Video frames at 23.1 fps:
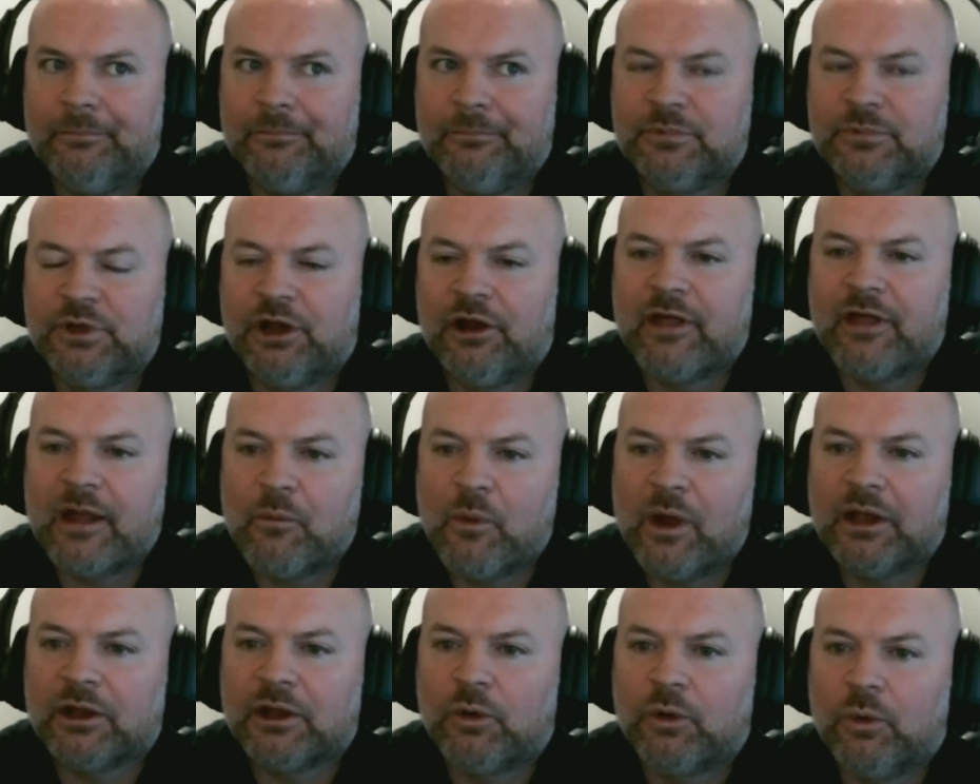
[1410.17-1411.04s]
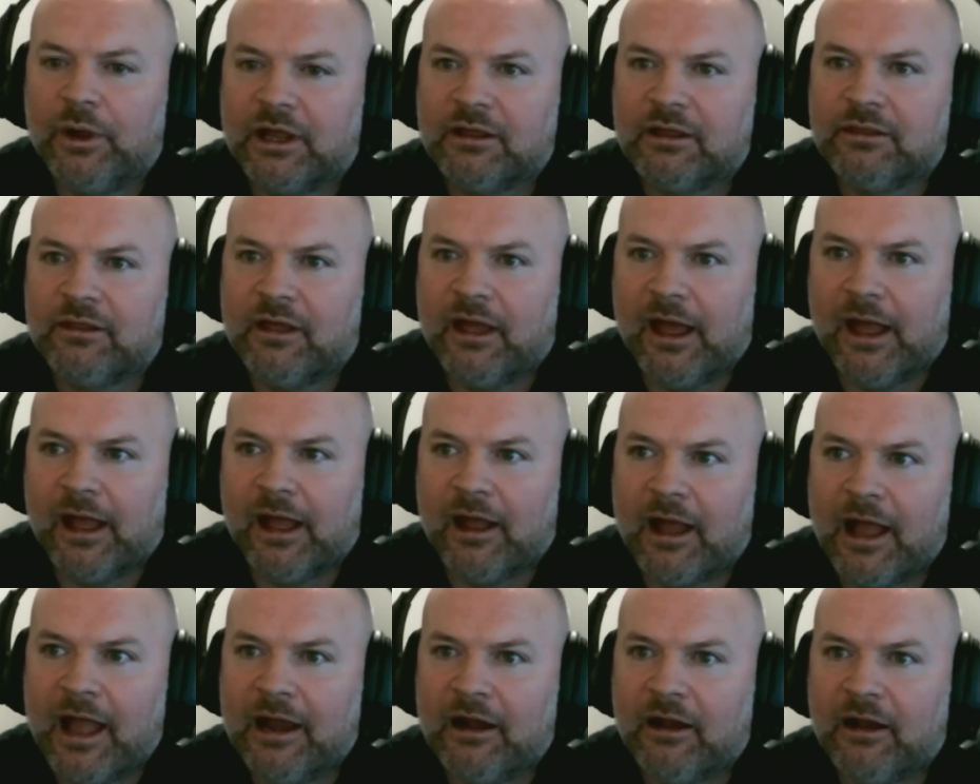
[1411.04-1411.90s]
they went quick
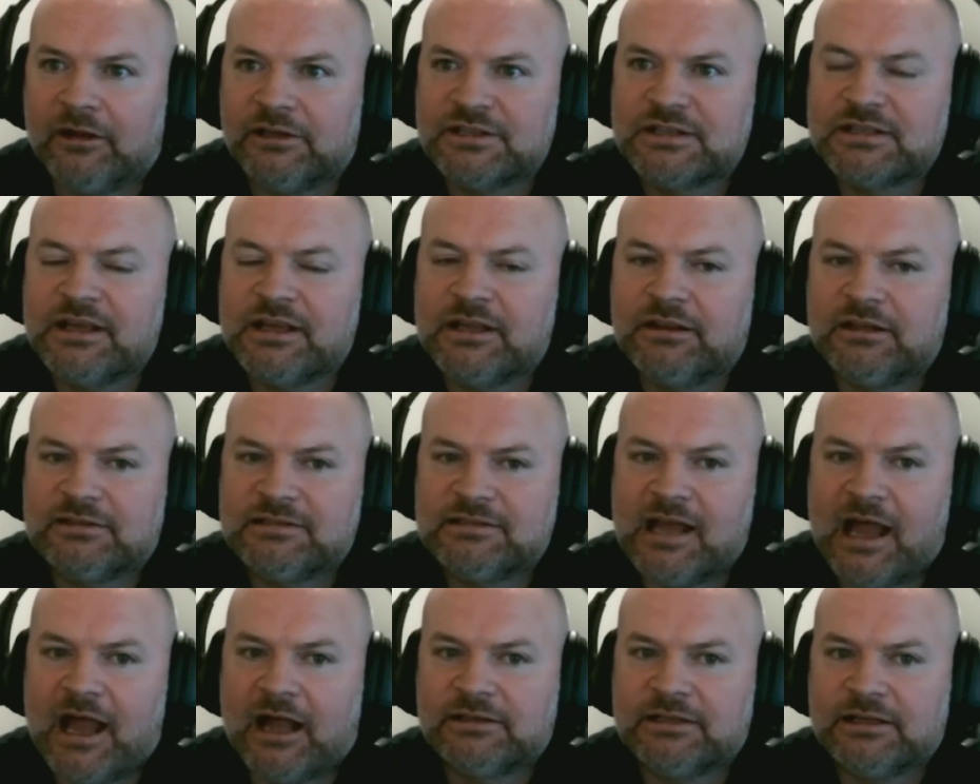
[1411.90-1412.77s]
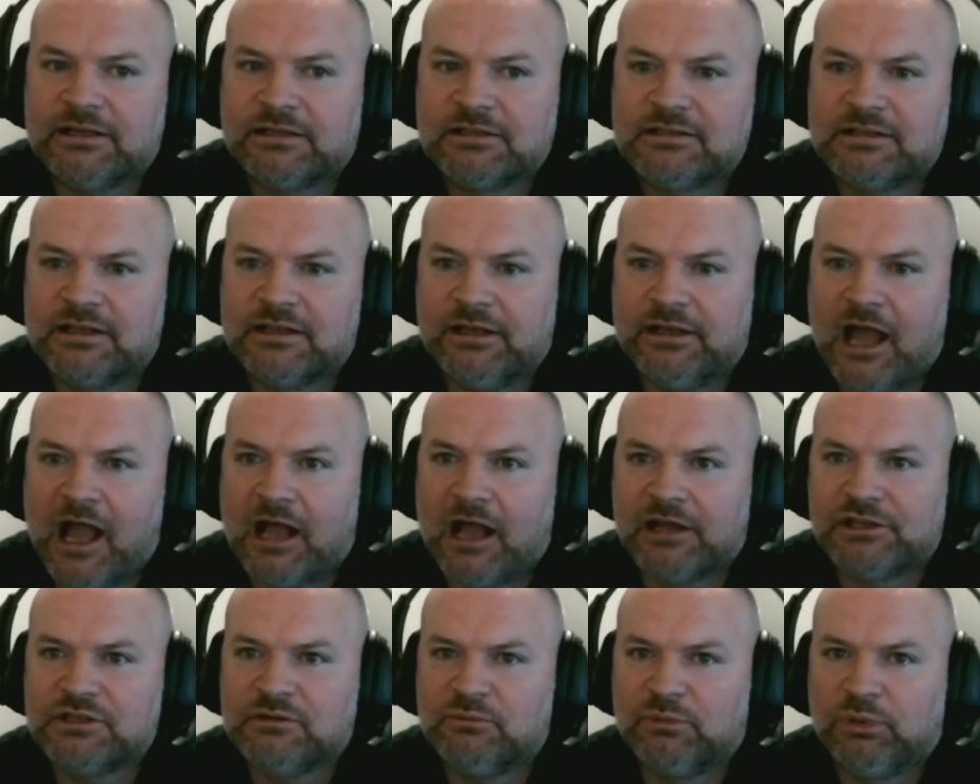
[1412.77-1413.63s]
there, and I just think the tactics that
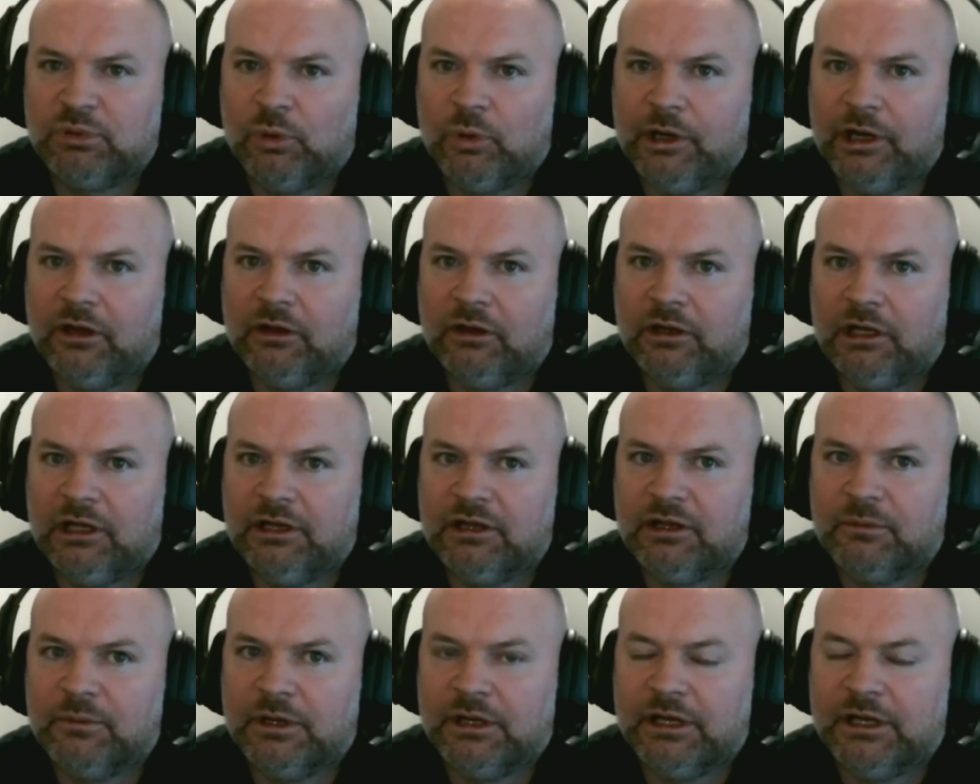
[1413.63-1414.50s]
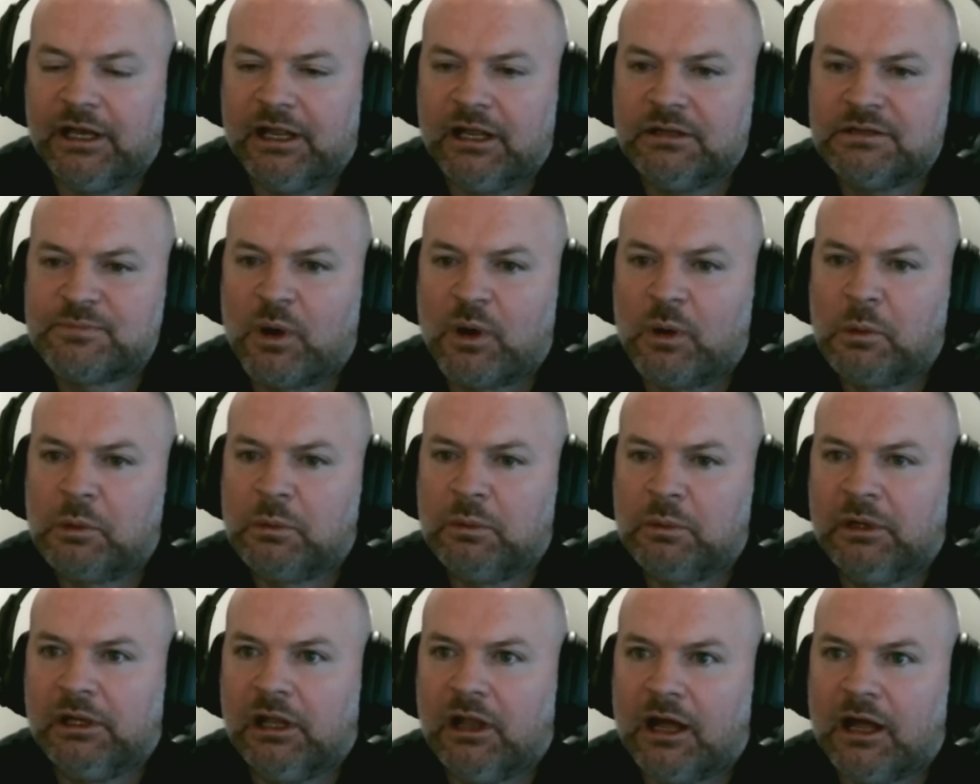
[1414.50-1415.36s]
Nash employed on Lindemann, he's
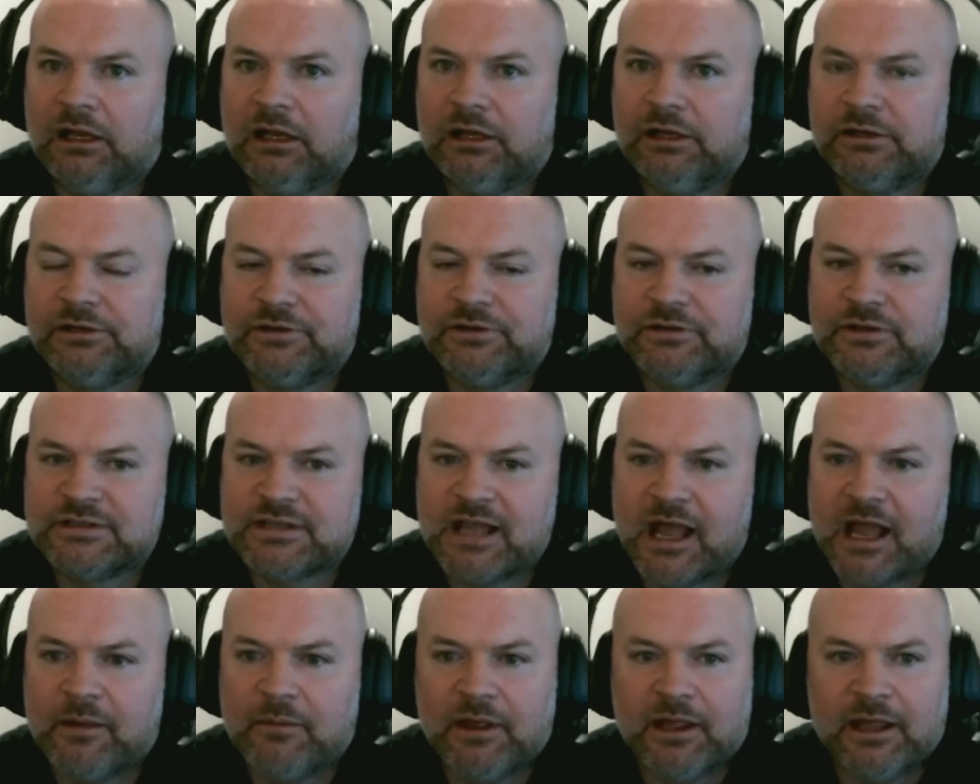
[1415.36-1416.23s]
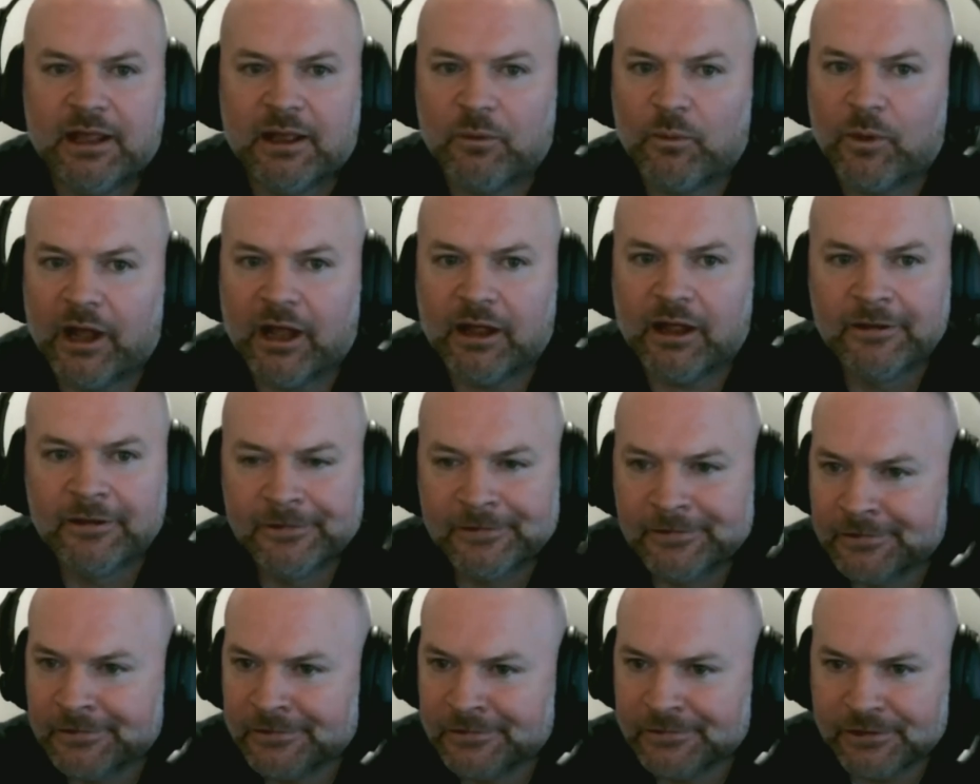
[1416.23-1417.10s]
probably likely to do the same here, where
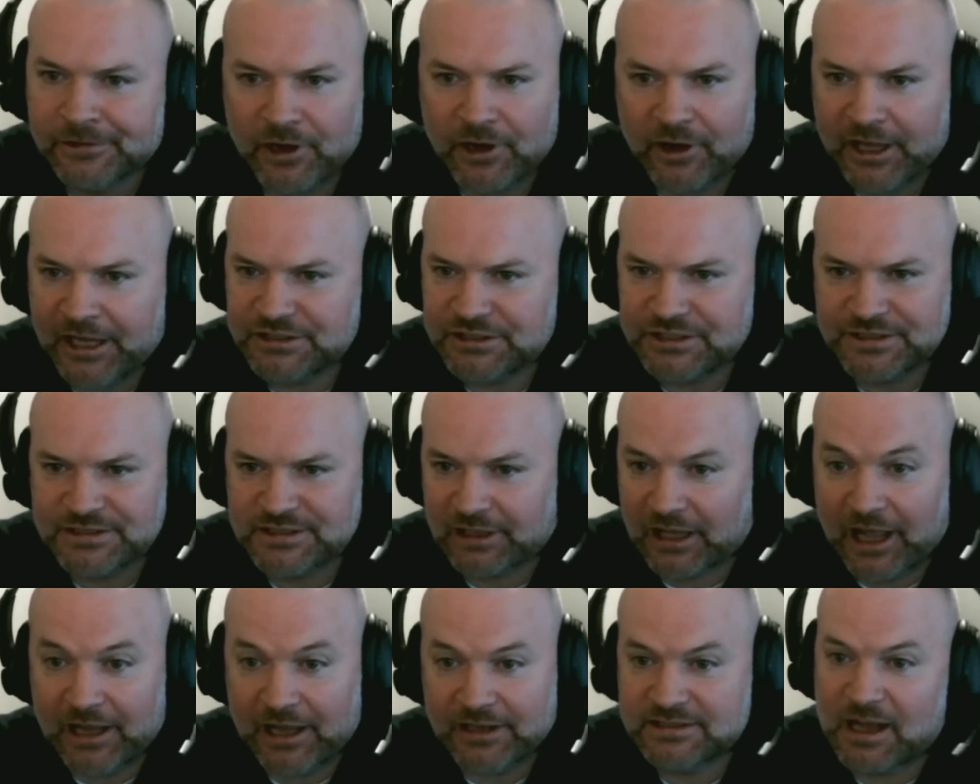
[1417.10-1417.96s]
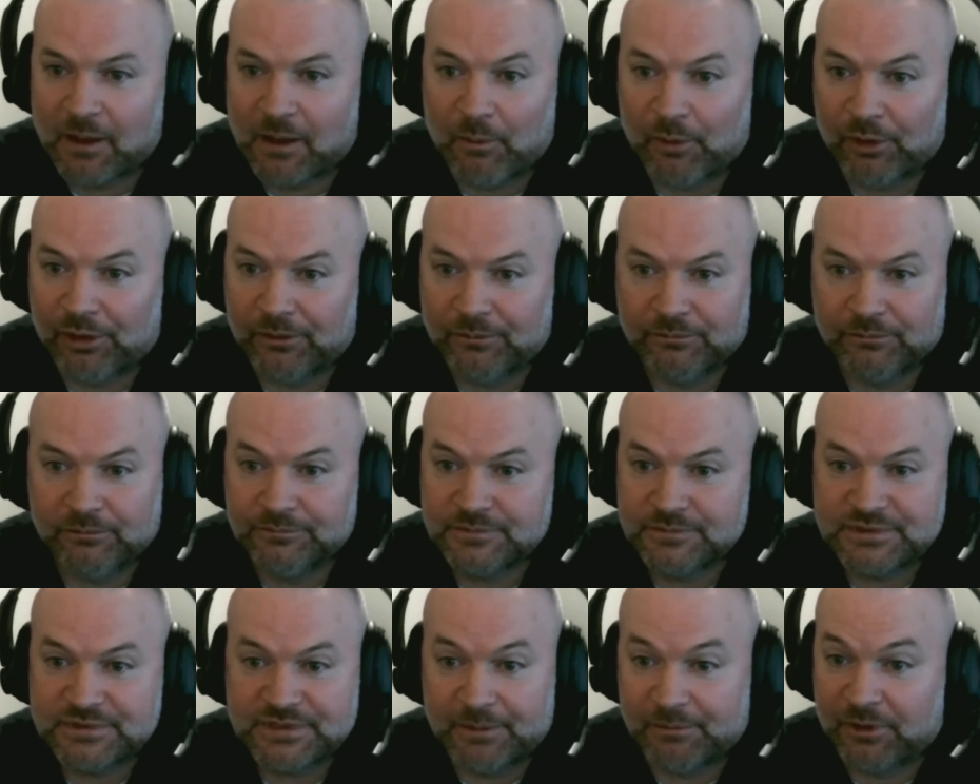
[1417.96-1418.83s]
he just let some of
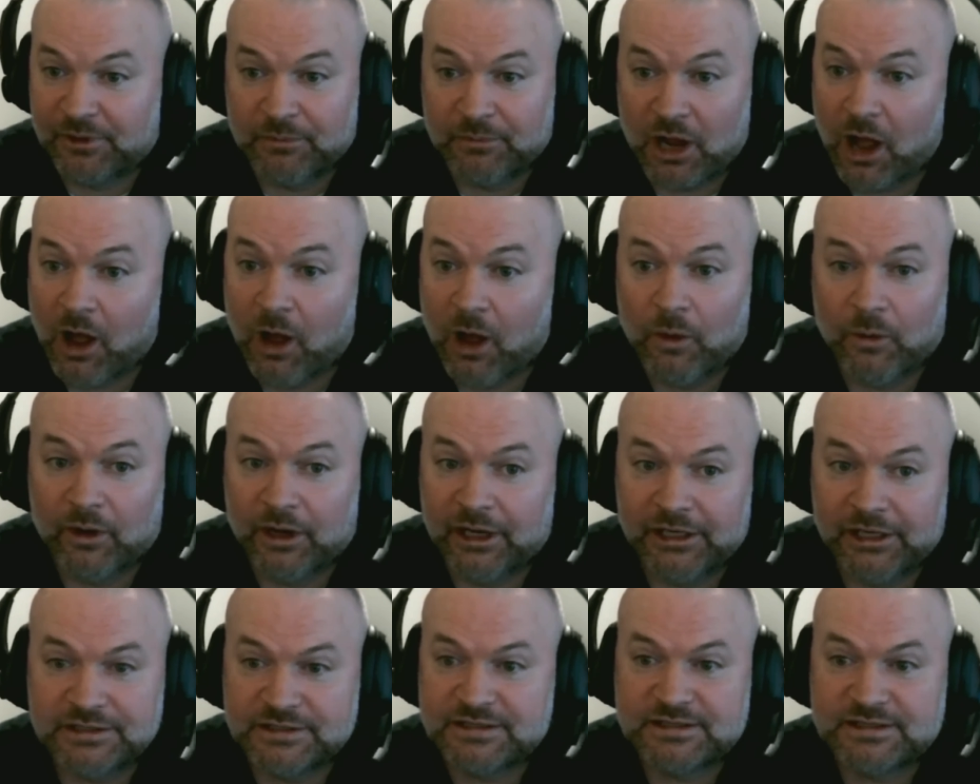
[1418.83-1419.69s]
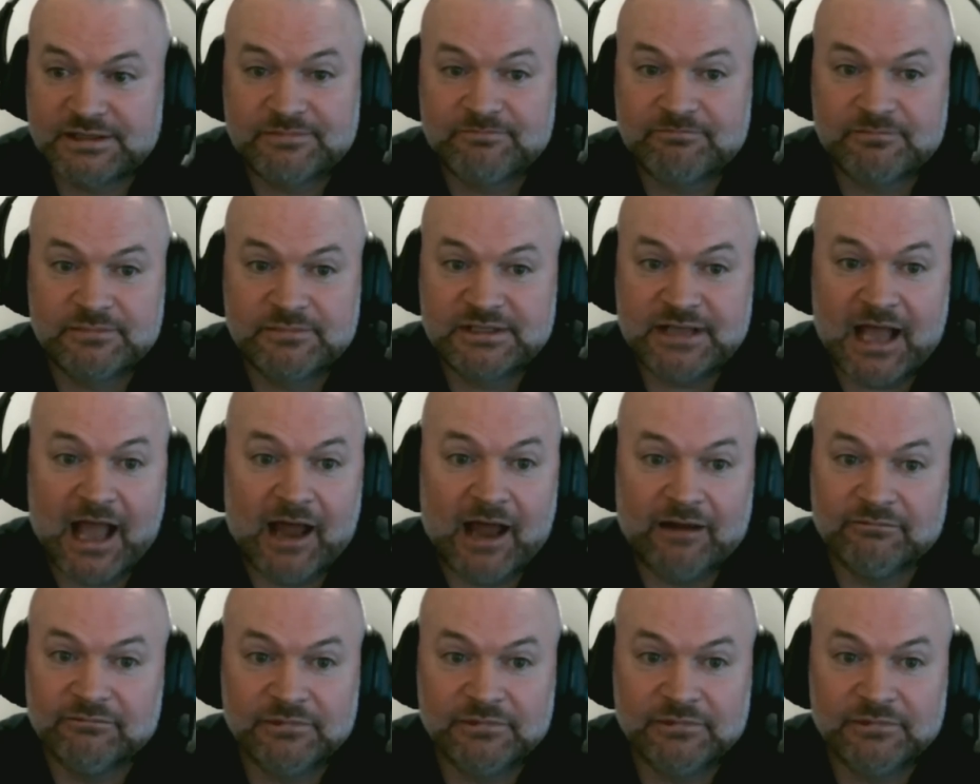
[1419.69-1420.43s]
them go, and he just sat